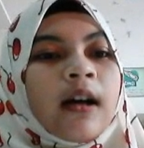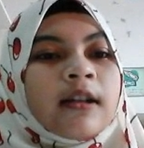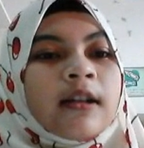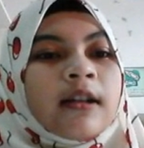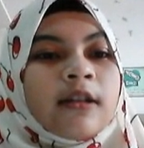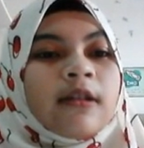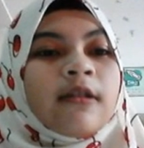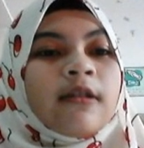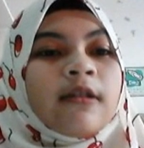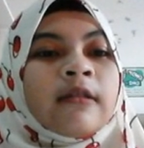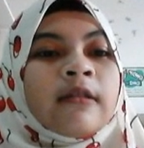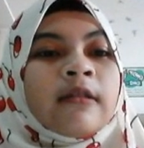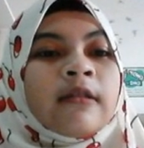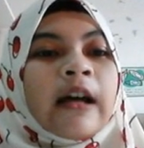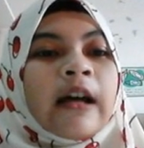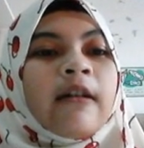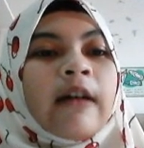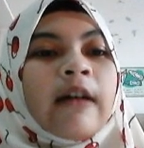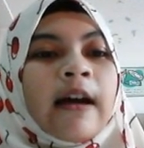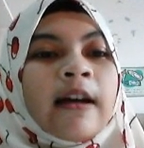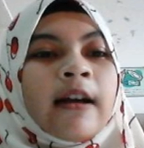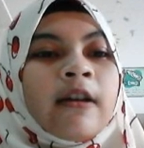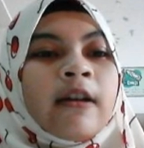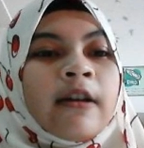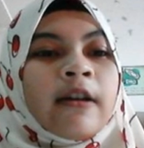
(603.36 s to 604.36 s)
So now
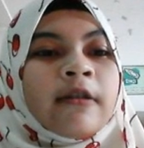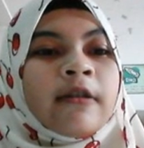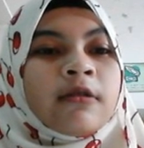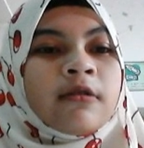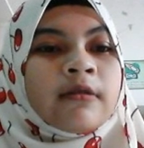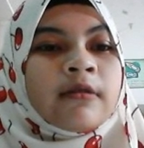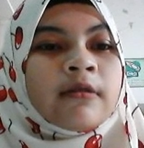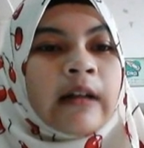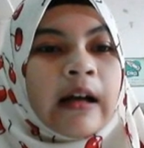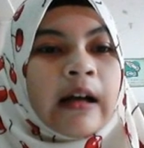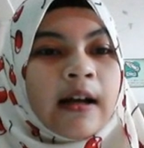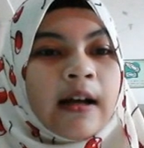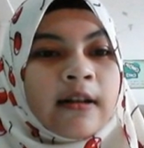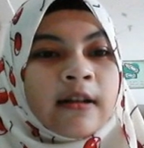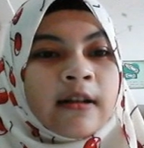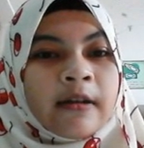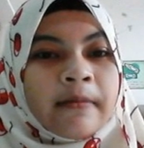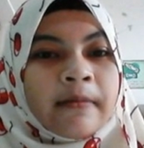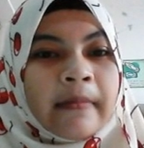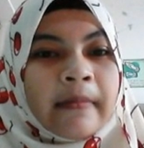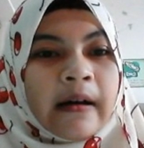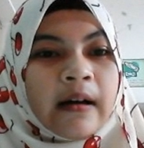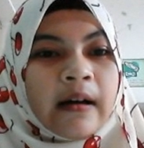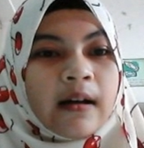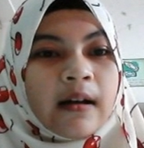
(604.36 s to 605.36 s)
I'm going to
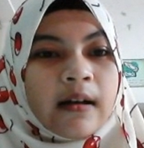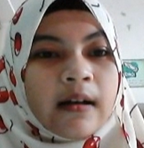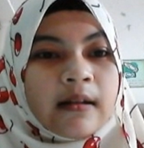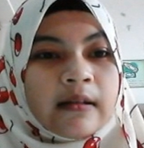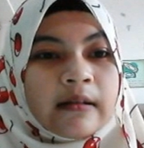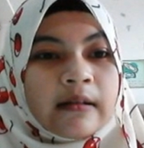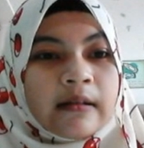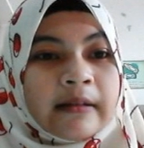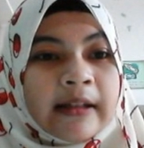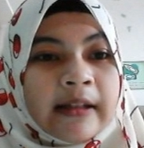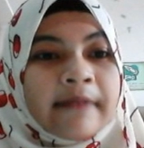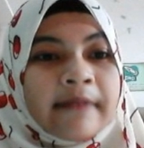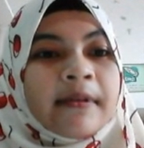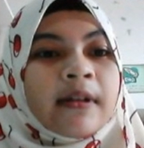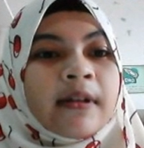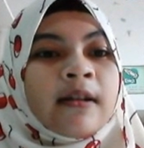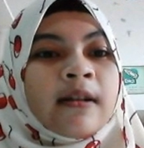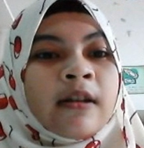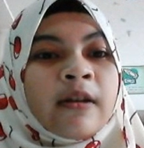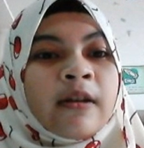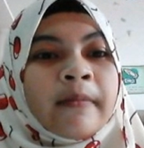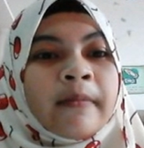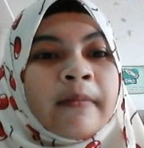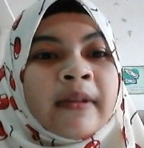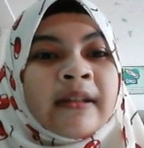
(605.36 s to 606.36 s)
give the
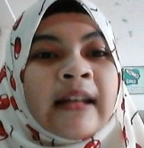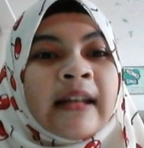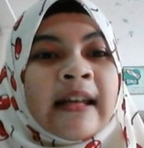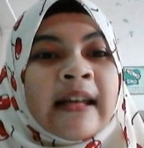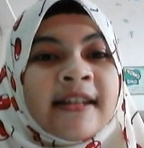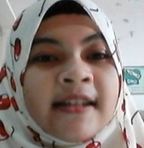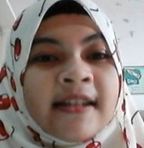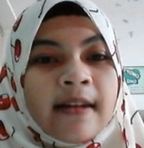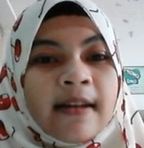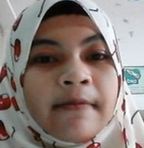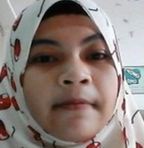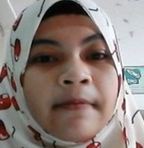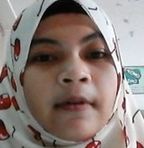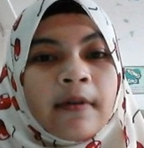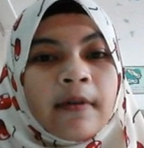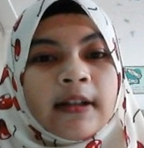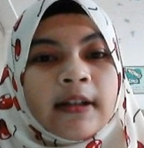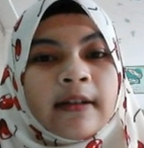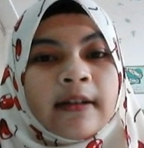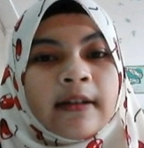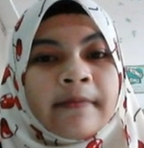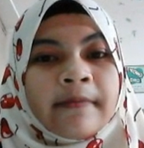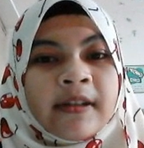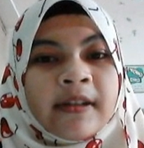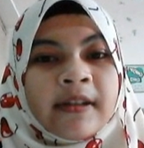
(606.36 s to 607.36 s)
recommendation for
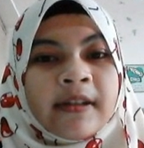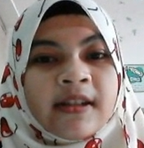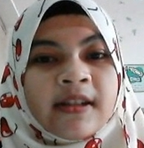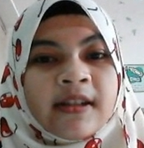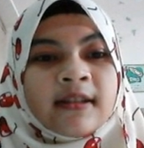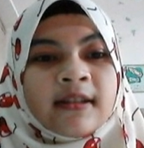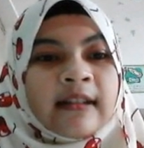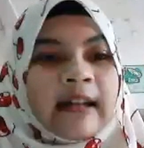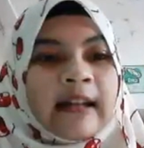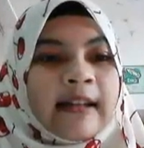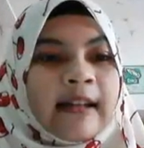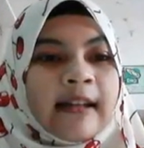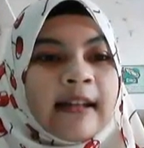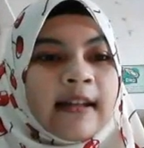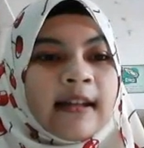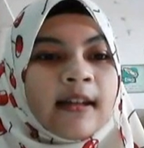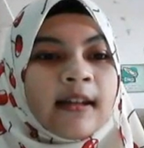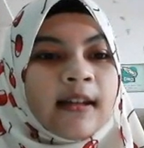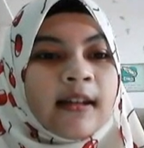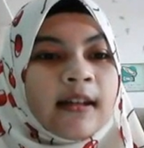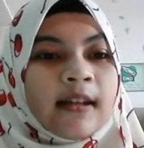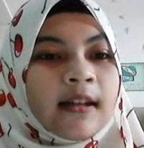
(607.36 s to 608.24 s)
the future study.